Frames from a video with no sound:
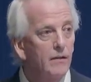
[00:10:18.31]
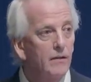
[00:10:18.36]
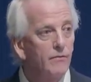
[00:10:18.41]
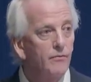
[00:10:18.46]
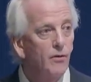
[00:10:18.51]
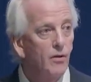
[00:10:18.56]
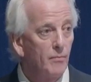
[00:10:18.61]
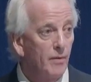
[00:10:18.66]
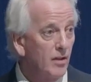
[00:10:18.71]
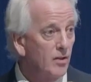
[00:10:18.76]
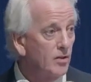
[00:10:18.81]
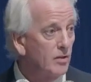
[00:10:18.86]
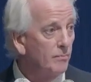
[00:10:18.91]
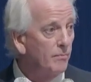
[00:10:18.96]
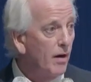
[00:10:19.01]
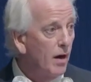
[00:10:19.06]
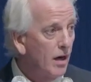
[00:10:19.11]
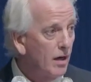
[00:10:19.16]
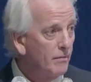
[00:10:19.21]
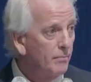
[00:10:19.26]
Foreign Minister
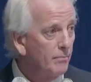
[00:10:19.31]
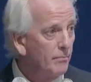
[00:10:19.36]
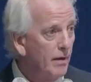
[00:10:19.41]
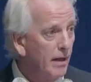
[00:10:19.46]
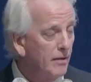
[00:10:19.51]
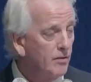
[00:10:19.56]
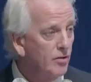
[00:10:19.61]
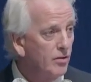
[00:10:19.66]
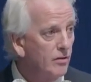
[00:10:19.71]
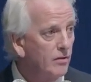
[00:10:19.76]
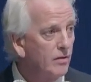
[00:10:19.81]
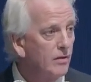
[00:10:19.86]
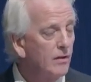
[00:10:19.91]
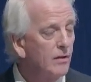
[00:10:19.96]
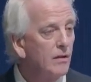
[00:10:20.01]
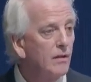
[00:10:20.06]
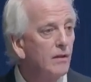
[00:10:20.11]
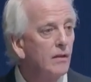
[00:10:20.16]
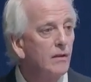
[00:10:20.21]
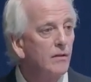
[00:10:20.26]
Park mentioned
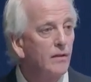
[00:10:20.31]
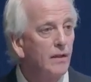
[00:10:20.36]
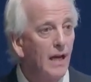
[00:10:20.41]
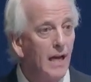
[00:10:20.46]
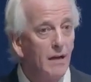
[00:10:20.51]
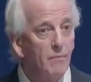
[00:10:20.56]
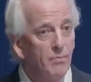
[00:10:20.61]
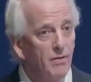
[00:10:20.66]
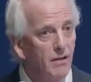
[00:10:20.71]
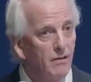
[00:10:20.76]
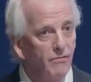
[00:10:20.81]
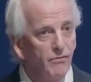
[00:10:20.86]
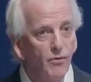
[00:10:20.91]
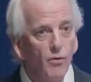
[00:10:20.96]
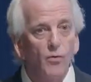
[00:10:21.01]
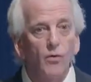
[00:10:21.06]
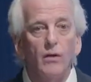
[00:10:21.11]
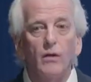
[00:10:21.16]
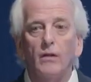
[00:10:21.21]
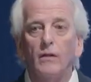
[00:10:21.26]
the
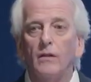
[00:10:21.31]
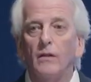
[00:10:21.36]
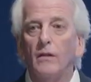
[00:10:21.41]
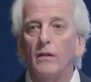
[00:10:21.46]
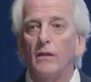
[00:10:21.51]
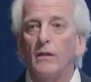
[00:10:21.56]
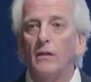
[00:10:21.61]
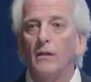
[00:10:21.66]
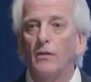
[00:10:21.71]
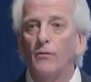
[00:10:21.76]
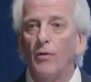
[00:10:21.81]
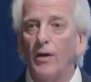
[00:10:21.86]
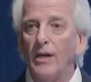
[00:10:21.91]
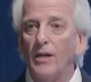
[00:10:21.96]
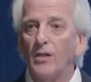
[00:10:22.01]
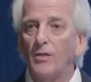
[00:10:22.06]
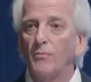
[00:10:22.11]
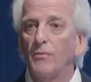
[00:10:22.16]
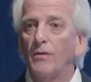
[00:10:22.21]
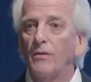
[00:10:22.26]
AP4
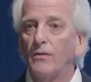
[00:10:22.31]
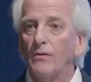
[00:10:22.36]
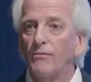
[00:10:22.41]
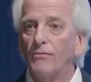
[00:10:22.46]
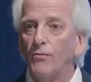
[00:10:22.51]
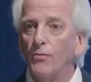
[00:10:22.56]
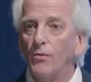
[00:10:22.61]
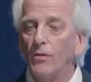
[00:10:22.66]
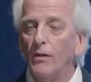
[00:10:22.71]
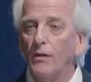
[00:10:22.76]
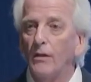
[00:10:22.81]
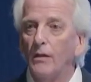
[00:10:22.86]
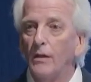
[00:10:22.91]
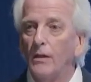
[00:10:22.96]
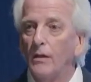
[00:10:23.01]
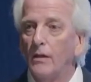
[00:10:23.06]
arrangement, the four